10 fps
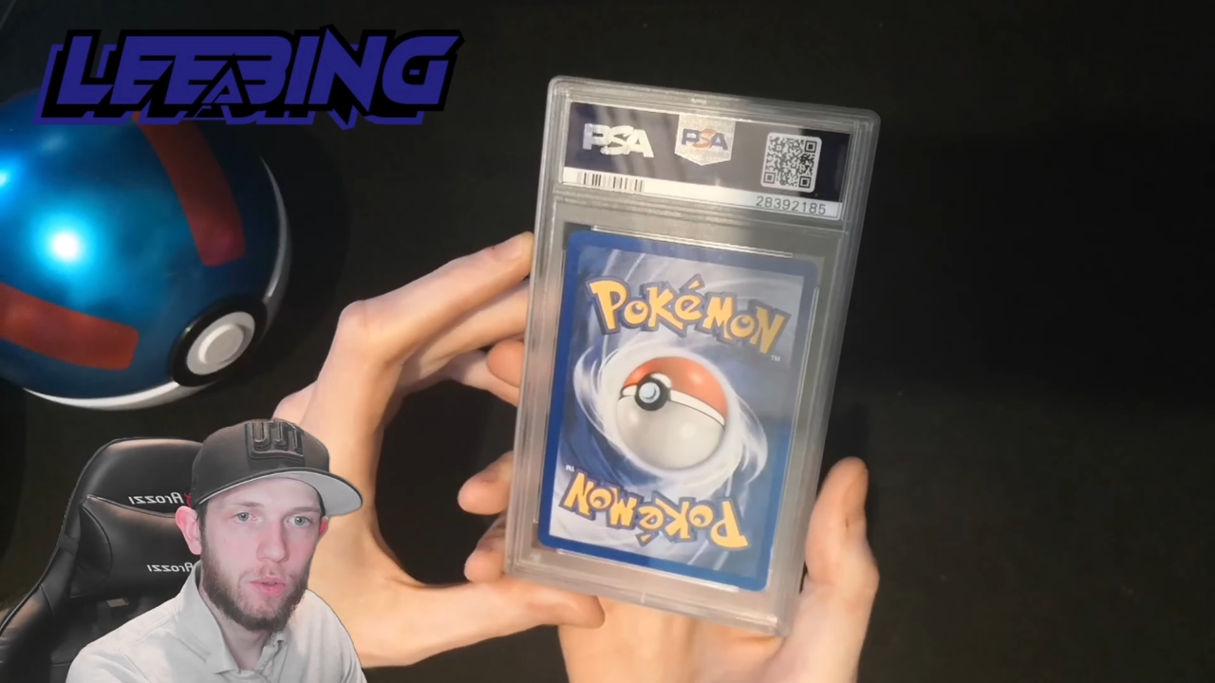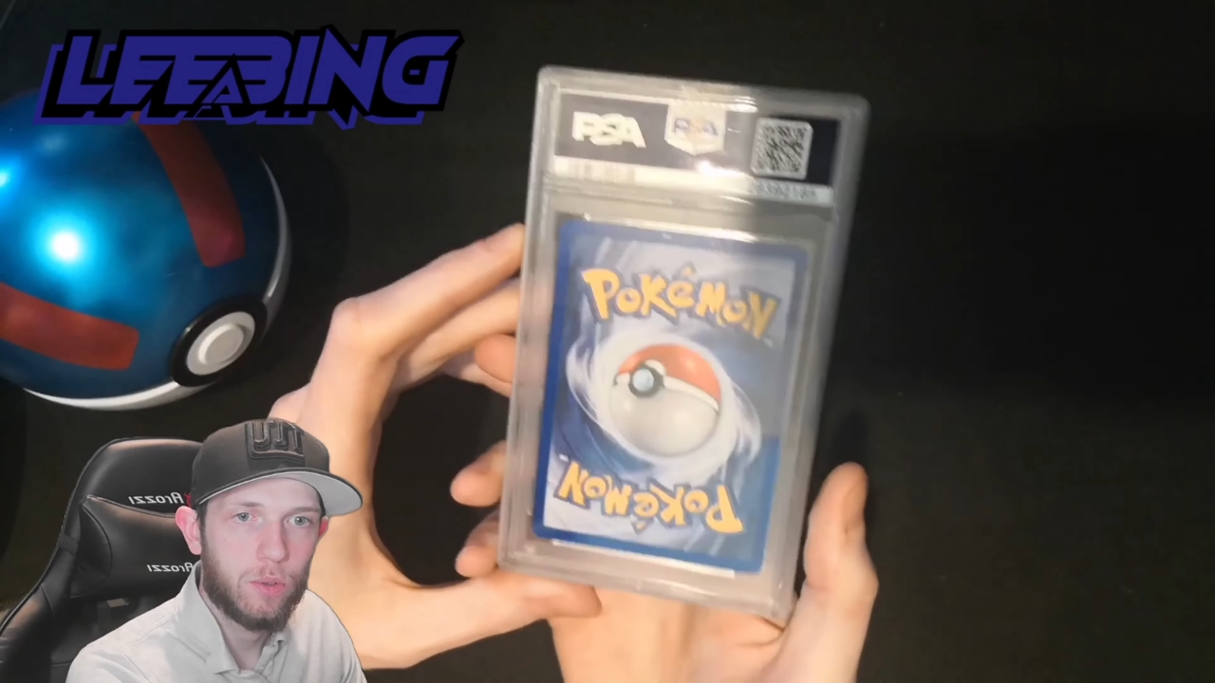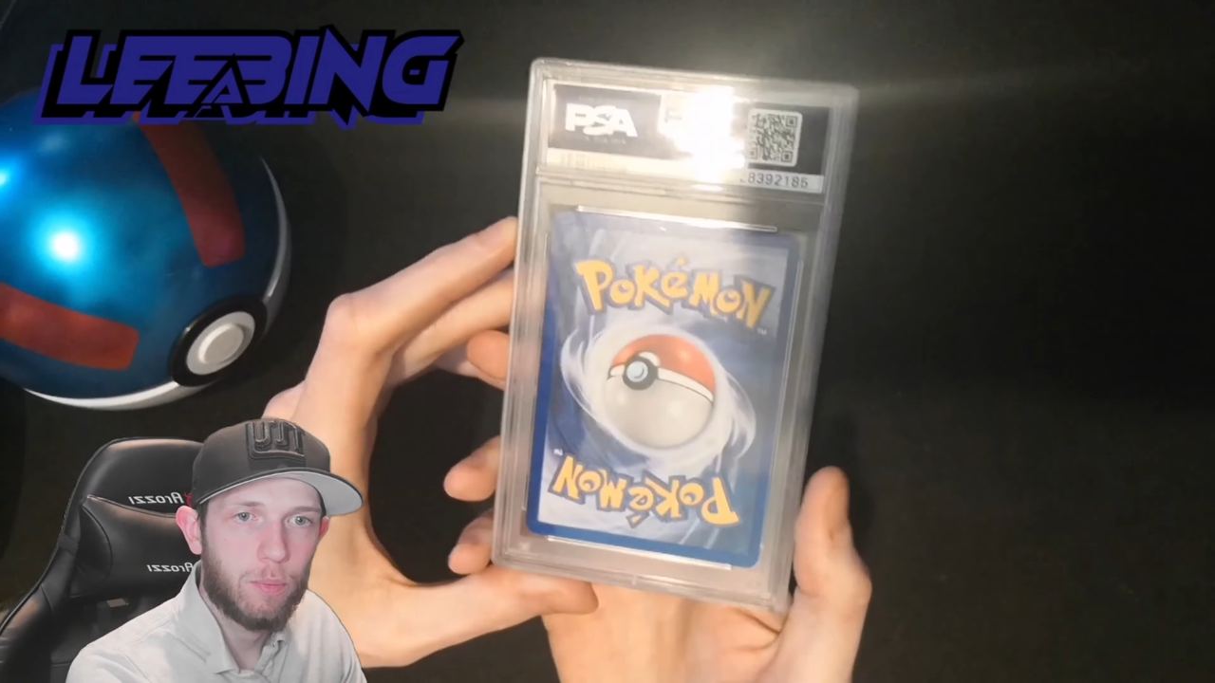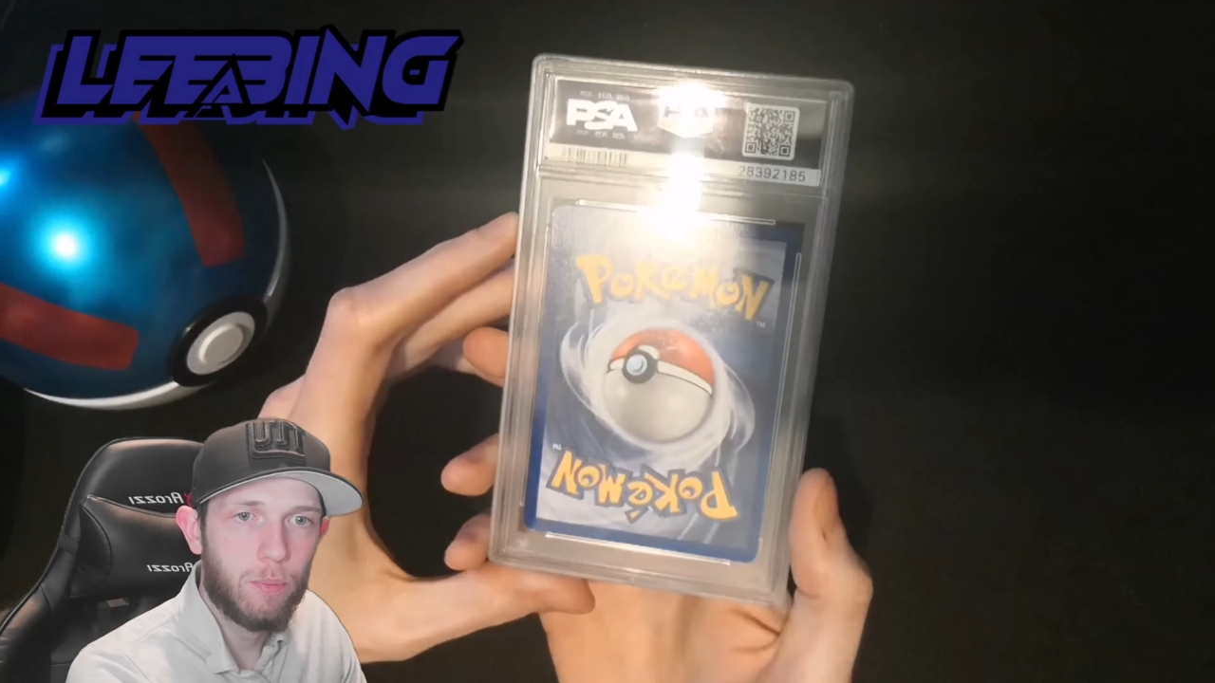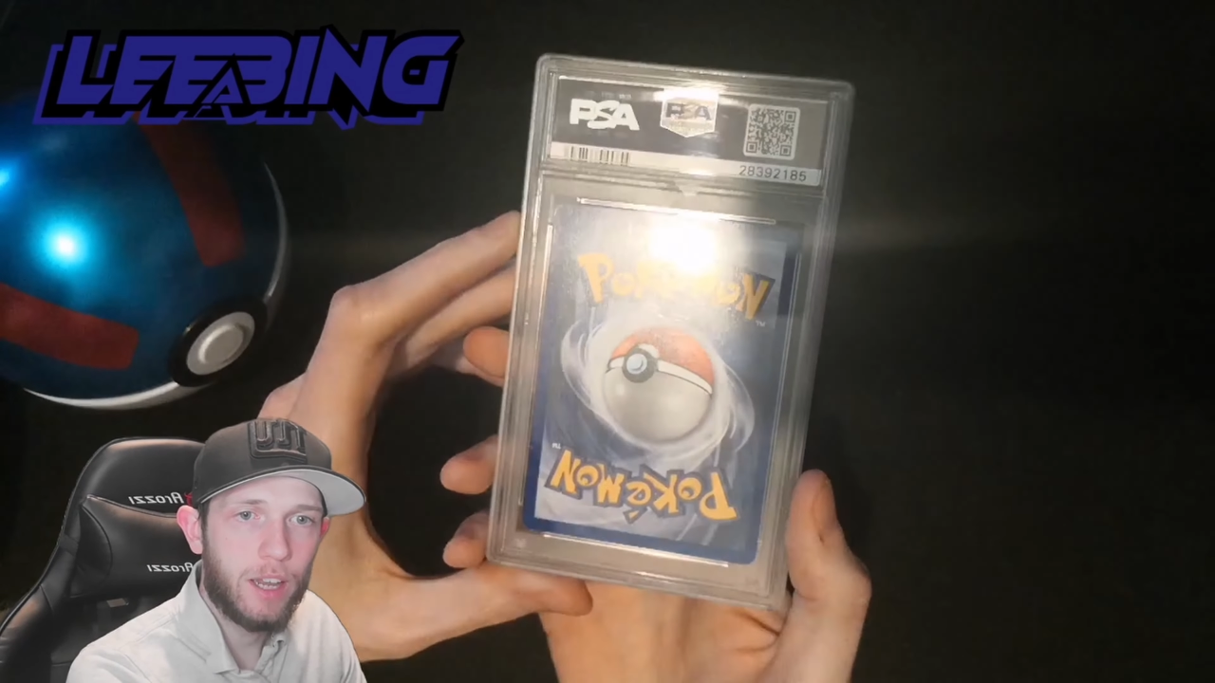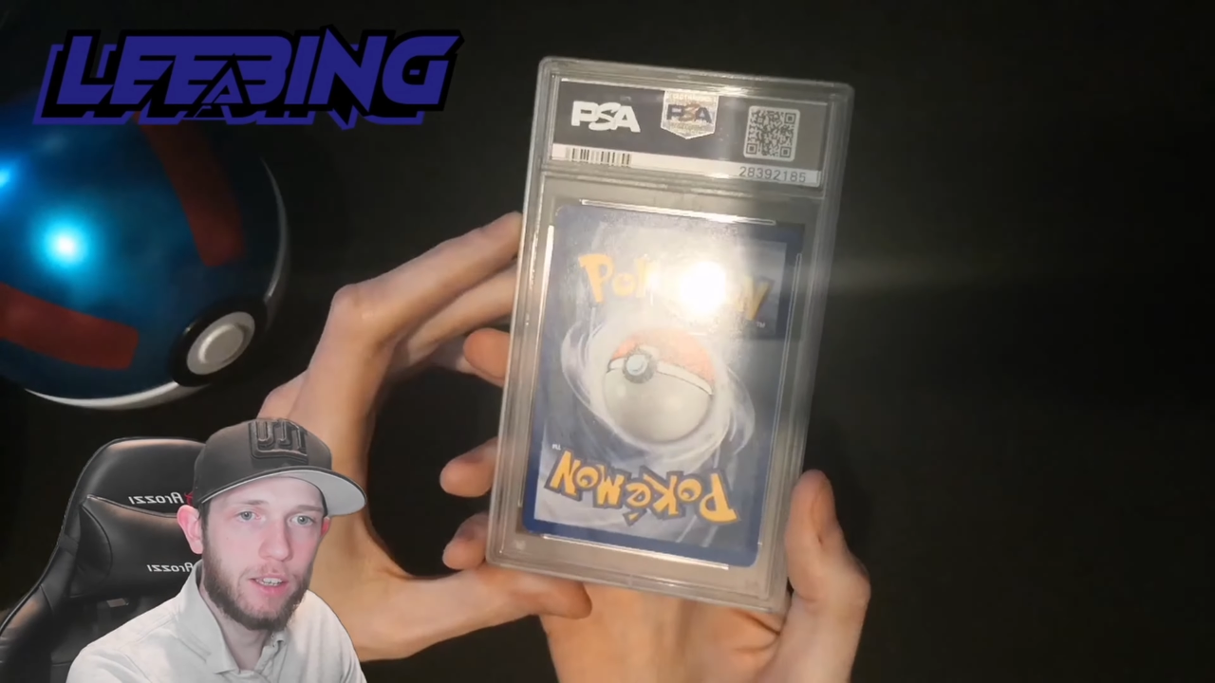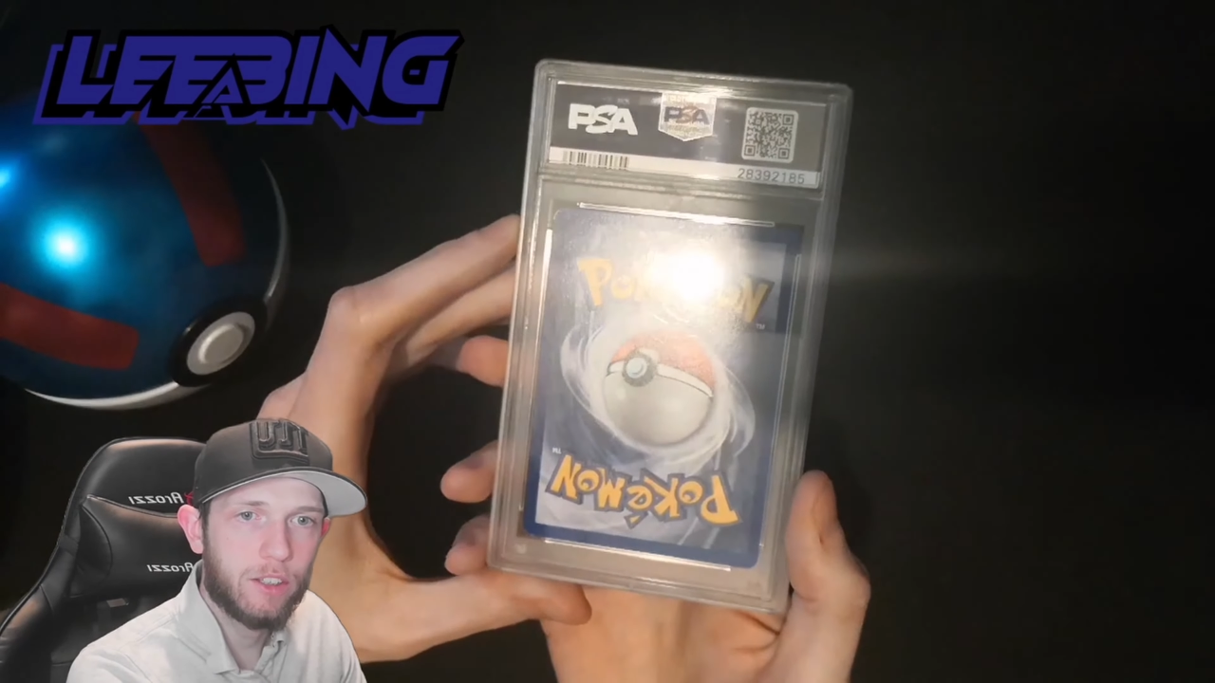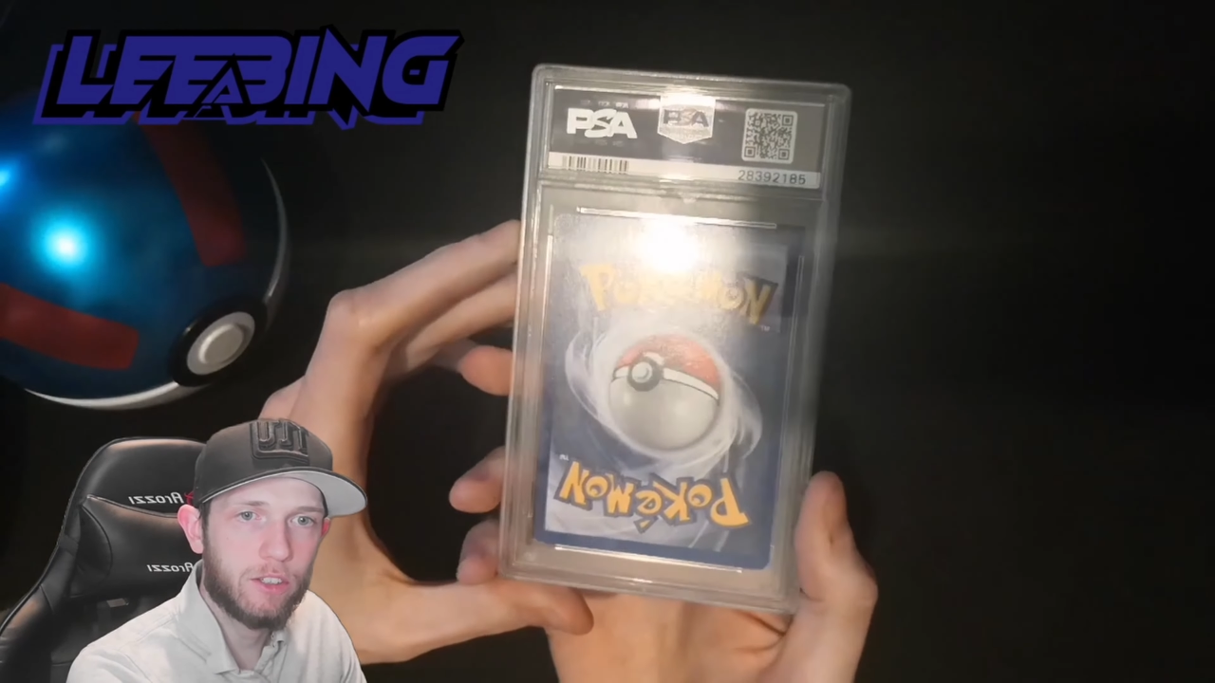the back of this